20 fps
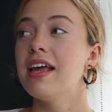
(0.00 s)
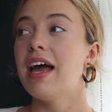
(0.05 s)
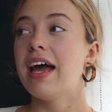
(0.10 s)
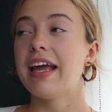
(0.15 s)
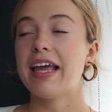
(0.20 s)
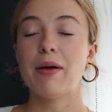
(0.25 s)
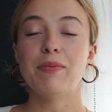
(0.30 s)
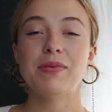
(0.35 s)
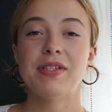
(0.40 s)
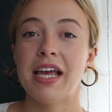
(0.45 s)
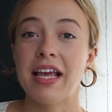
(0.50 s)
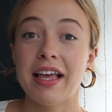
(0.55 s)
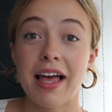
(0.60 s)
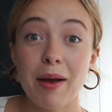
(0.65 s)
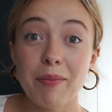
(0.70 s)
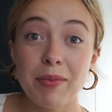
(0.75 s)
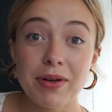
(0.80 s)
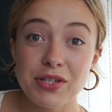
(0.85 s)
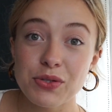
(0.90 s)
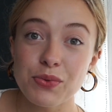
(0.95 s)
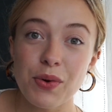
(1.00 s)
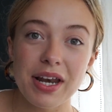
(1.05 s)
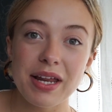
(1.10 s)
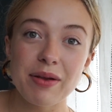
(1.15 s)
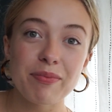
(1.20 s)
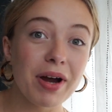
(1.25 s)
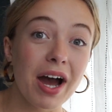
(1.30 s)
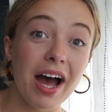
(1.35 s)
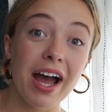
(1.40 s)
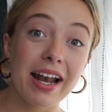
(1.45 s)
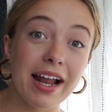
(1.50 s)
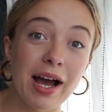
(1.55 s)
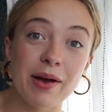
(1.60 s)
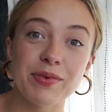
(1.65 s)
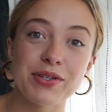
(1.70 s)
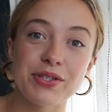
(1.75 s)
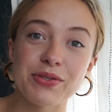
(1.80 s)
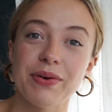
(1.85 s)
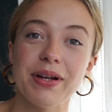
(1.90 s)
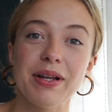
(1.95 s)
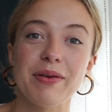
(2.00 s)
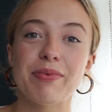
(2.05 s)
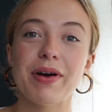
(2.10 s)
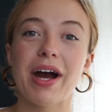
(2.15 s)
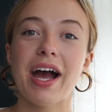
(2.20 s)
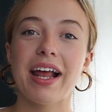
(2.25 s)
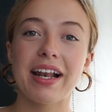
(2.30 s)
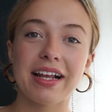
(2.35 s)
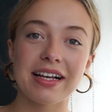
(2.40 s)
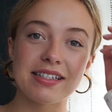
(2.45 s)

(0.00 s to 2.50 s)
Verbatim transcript: I kept saying, I'm a sweaty bride, I'm a sweaty bride,